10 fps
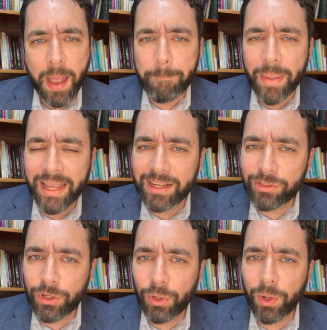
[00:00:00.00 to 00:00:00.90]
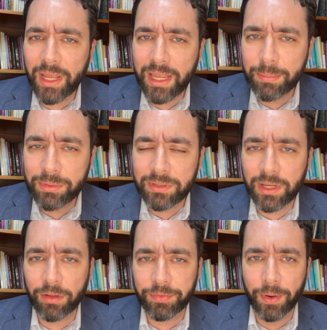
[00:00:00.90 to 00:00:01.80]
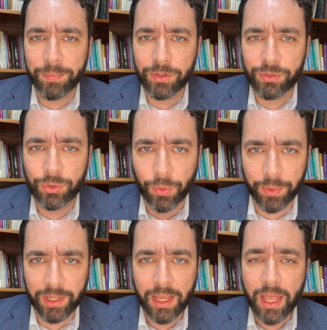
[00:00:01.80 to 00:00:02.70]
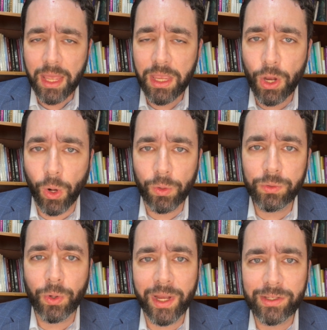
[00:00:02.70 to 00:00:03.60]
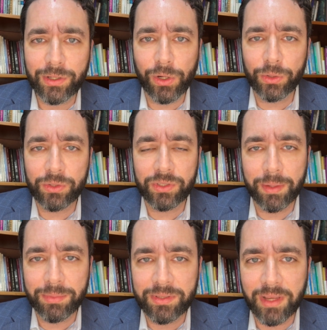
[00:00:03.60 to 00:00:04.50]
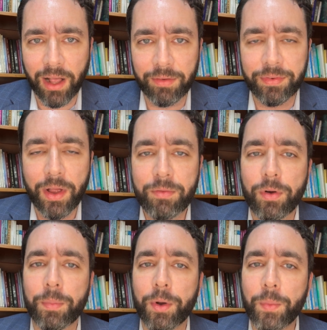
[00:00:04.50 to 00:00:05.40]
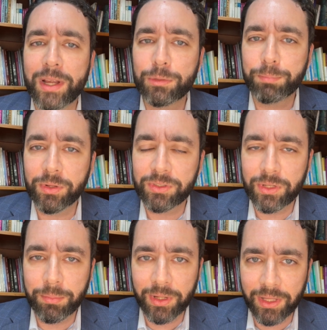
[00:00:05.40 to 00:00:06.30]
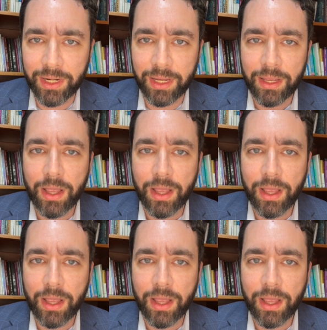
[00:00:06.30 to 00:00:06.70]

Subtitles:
By excluding himself from the story, he also excludes himself from the responsibility,